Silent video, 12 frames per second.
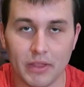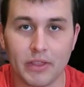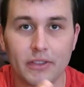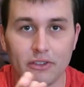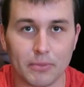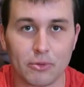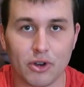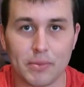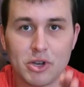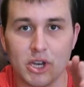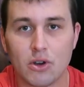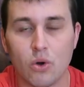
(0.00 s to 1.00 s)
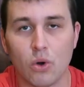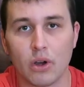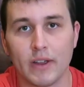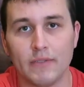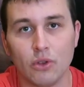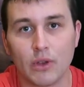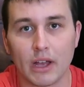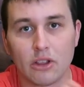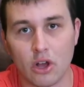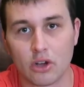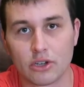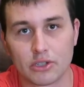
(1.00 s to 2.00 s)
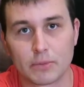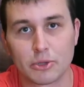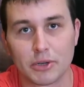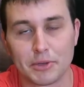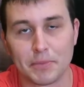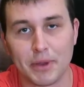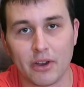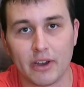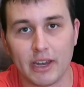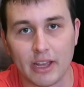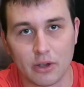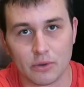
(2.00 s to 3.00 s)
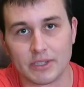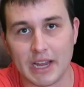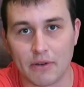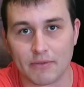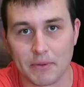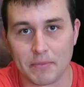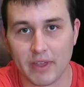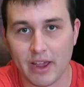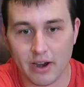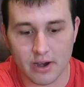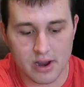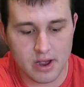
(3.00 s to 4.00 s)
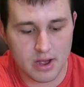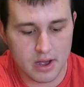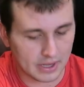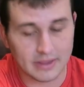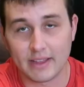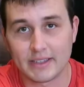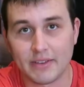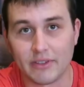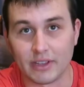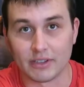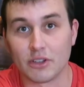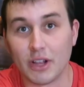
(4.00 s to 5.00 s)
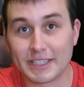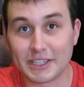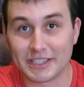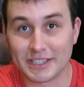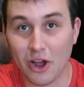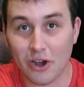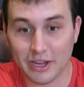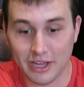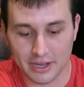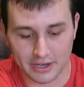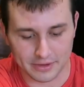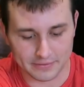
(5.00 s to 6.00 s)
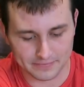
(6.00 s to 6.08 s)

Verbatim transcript: month subscription, or if you get a longer subscription period, it goes down from there. I think that's everything. So let's get started.